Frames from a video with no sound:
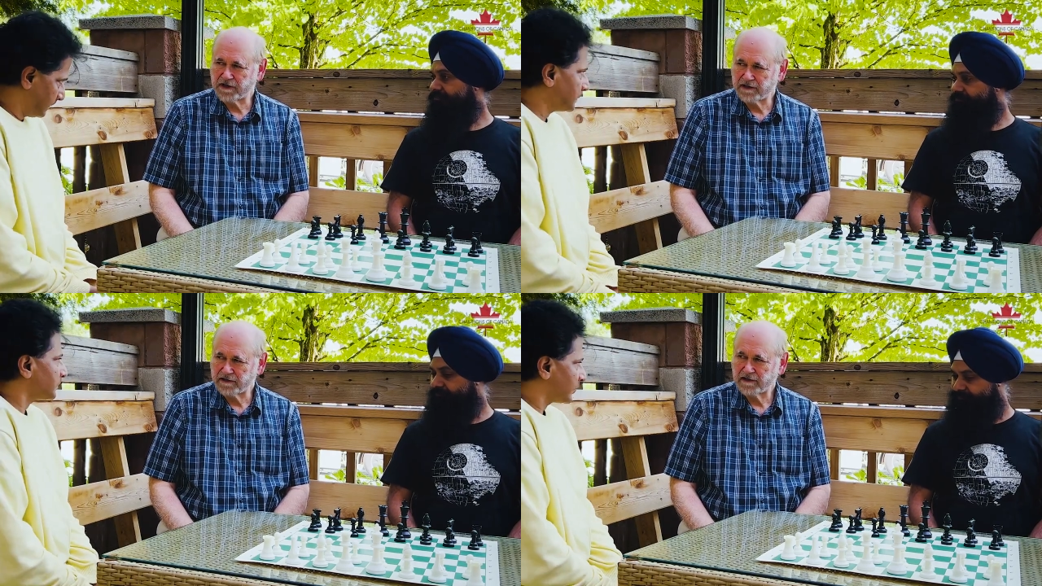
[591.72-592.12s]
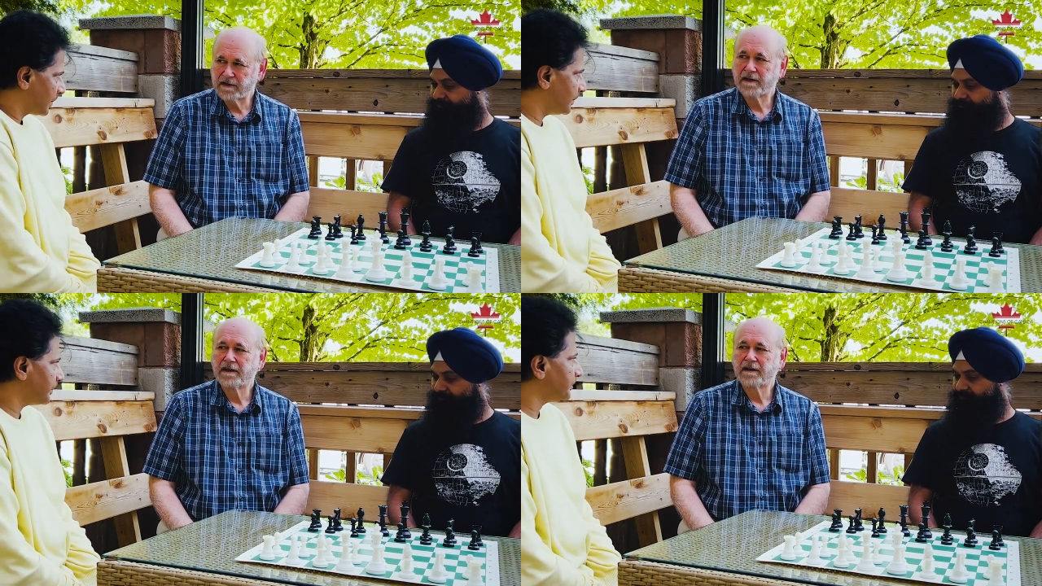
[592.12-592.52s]
Speaker 1: year.
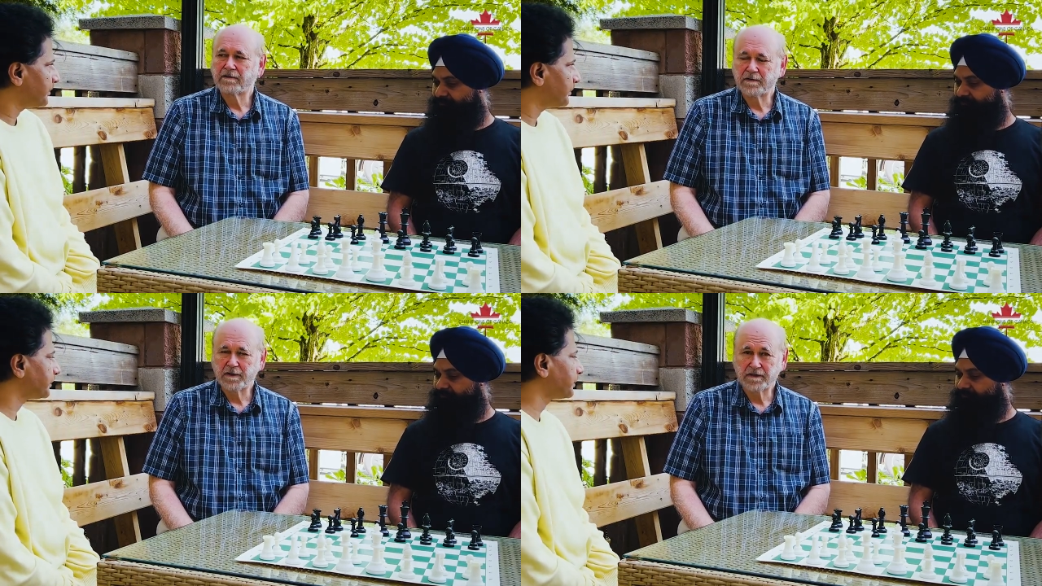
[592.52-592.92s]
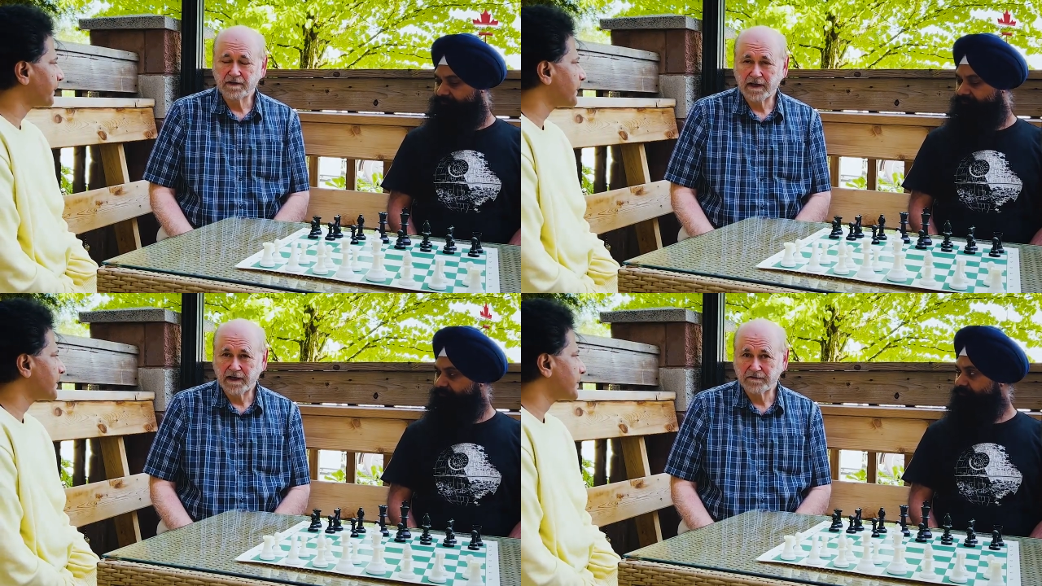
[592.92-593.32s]
Hmm. We've been
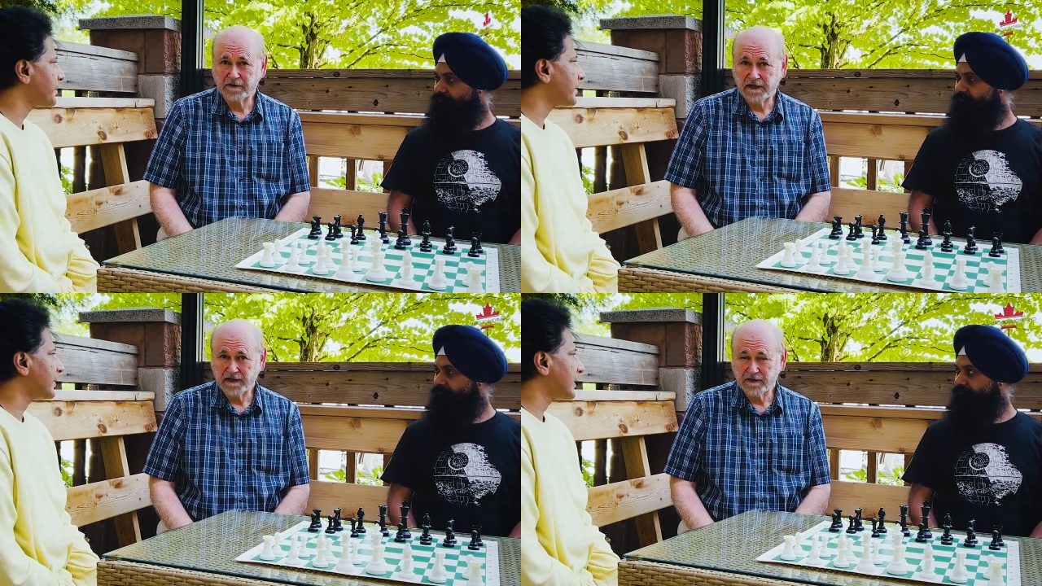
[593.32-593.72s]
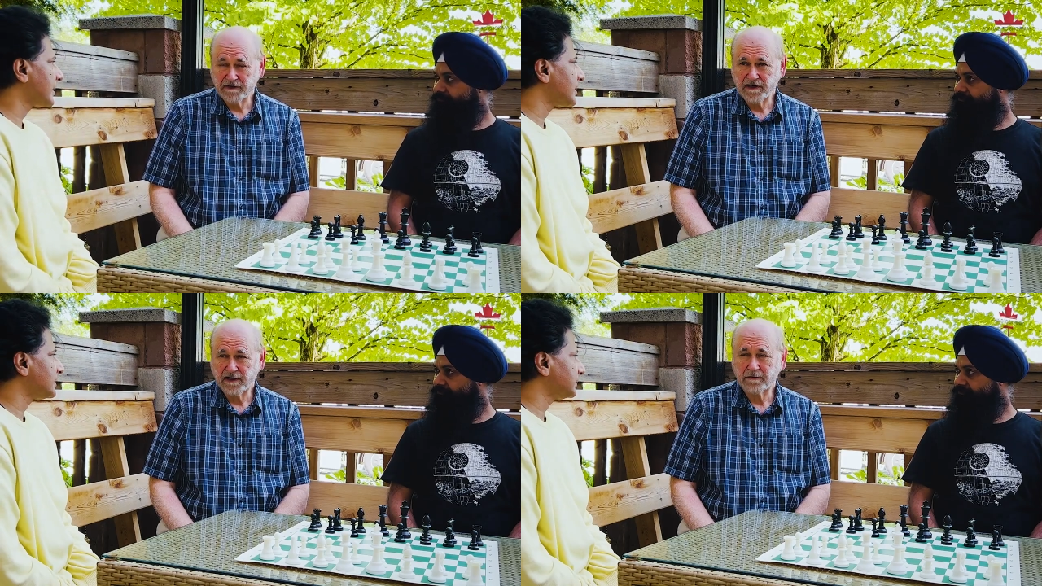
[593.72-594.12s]
doing that for eight
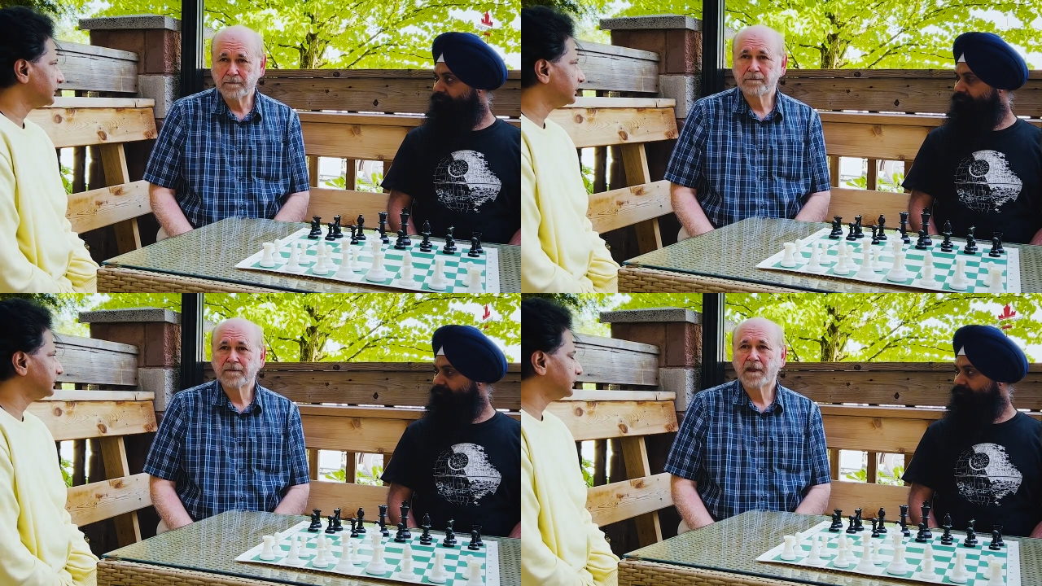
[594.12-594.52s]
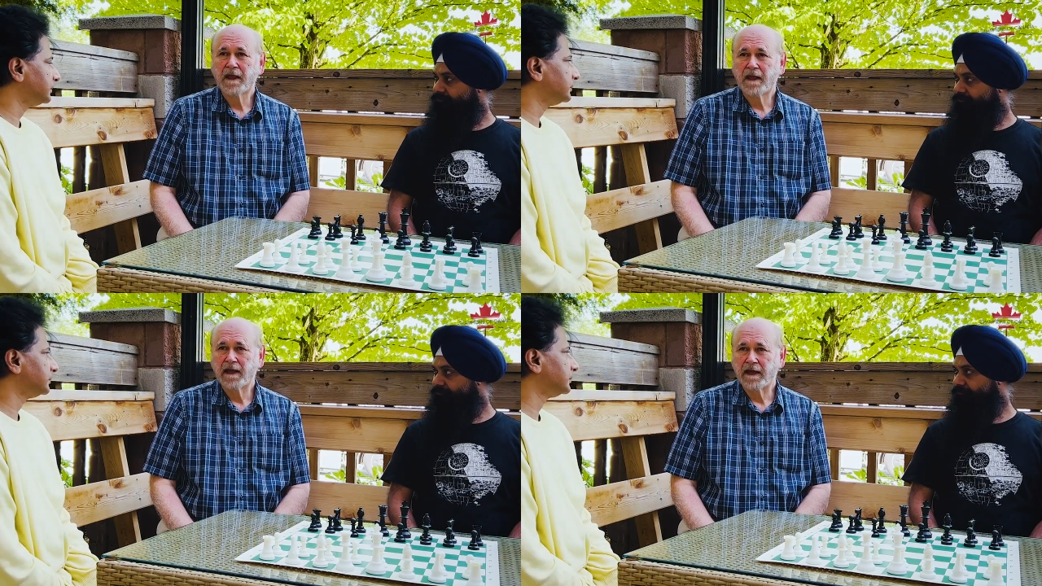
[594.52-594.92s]
years now. Mm.
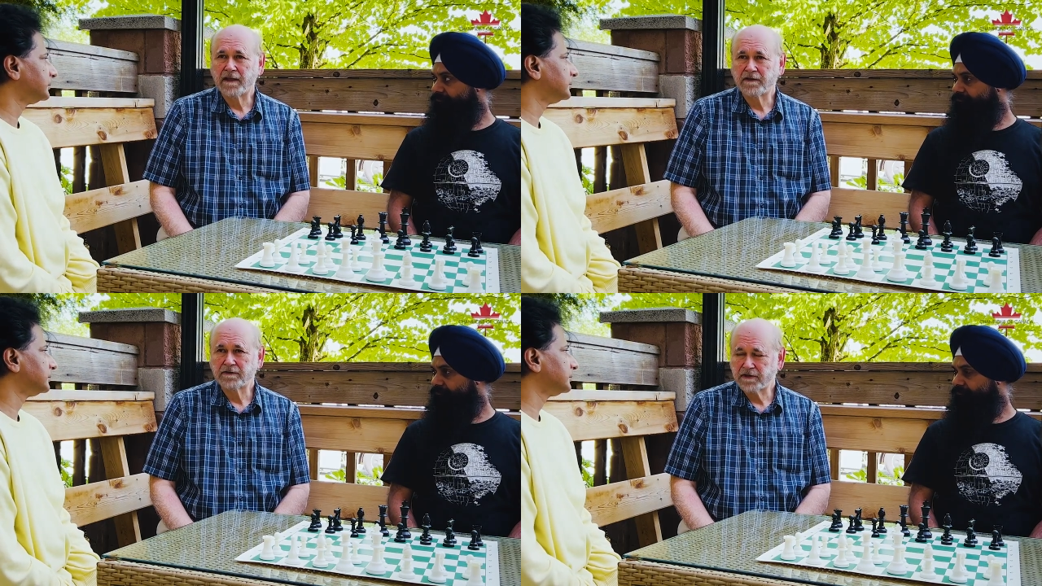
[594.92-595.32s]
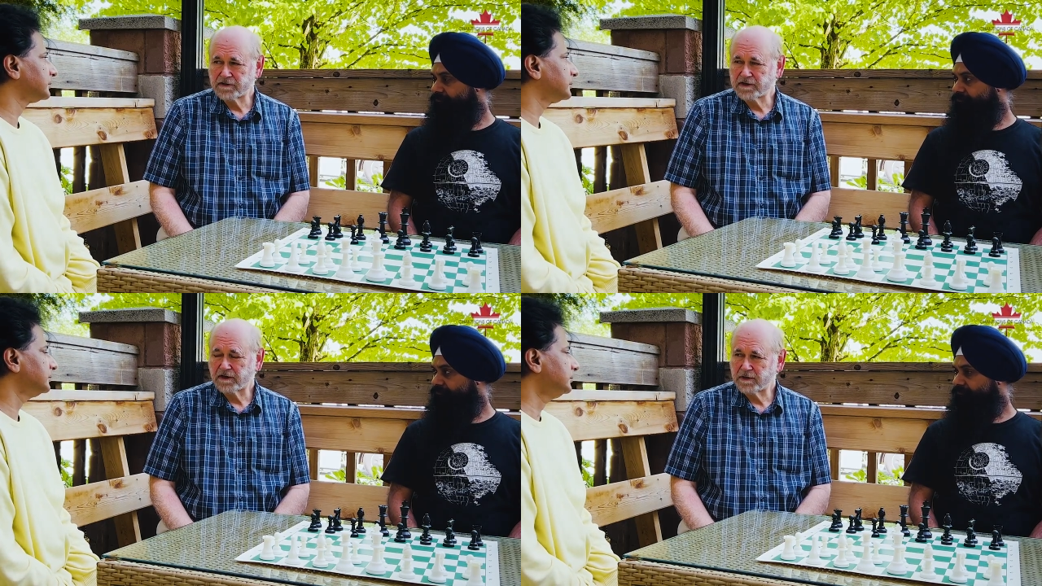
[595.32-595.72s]
And two
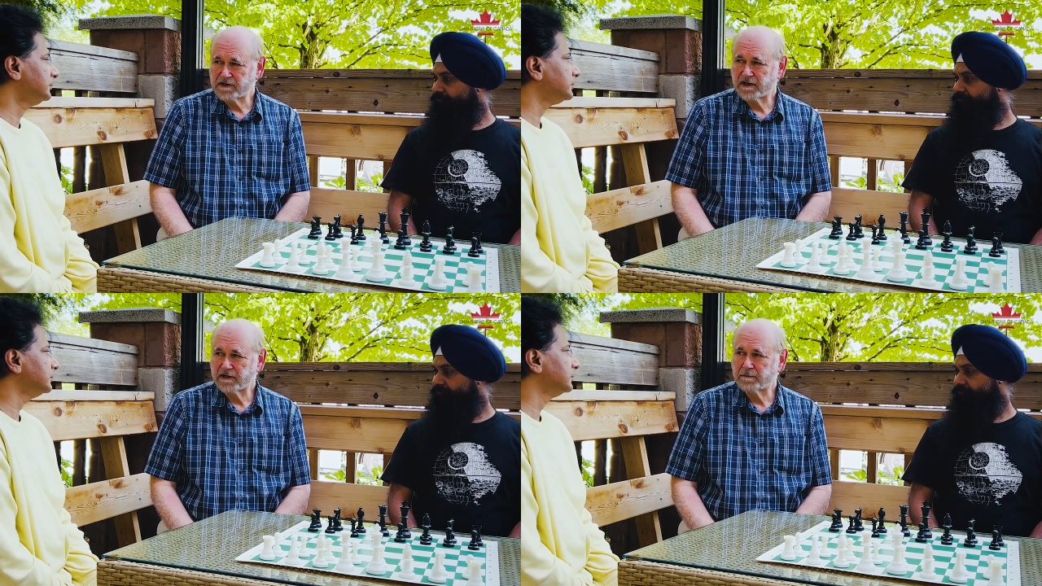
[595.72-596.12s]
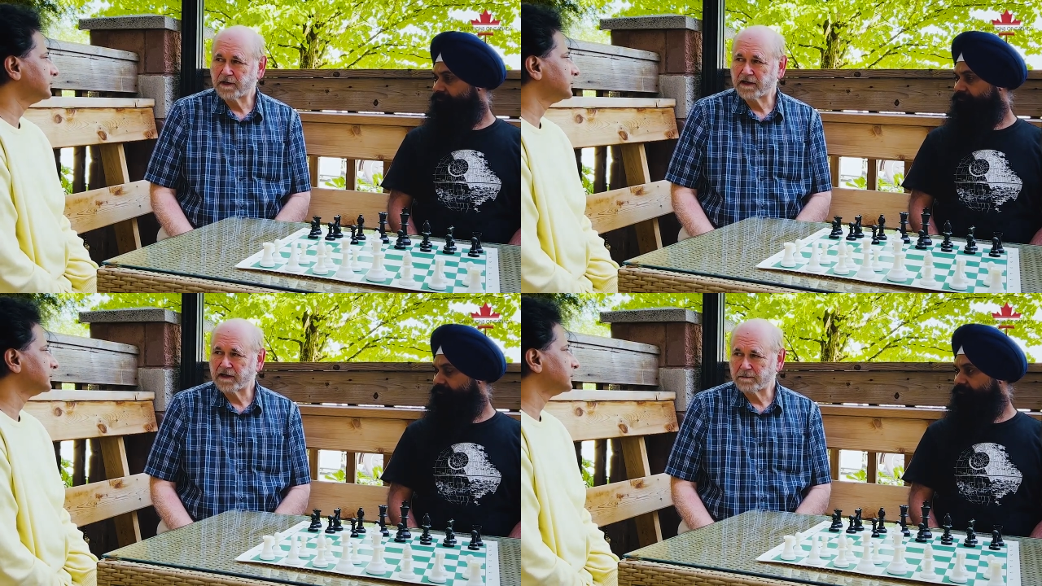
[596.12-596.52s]
years ago, we started
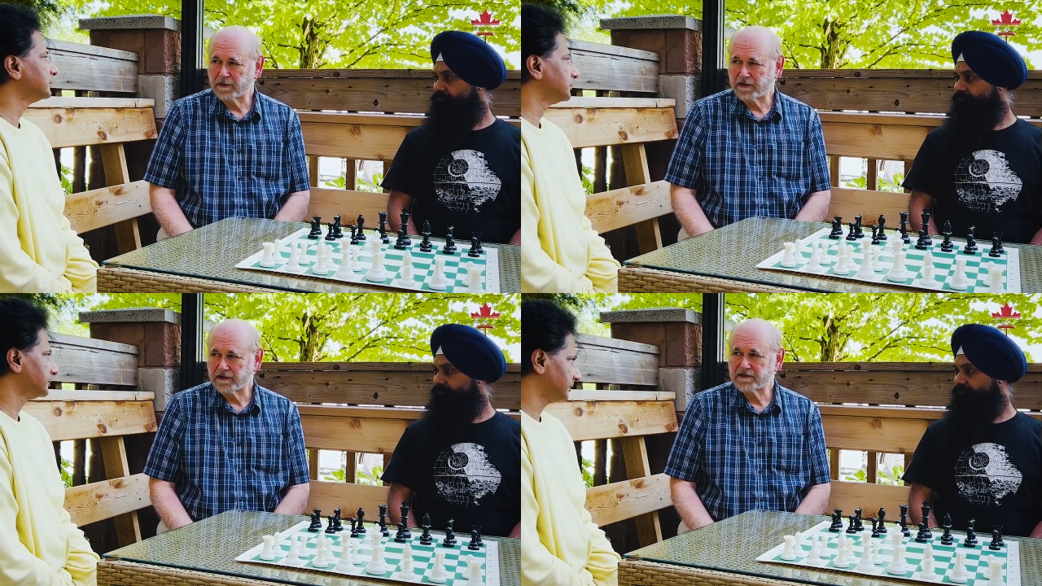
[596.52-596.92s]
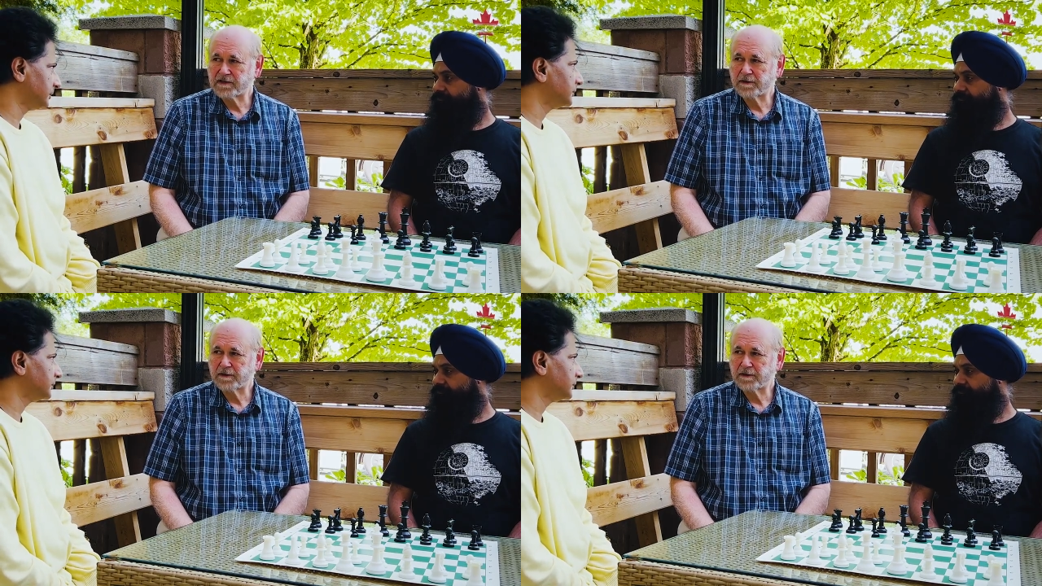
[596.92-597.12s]
playing Alberta. So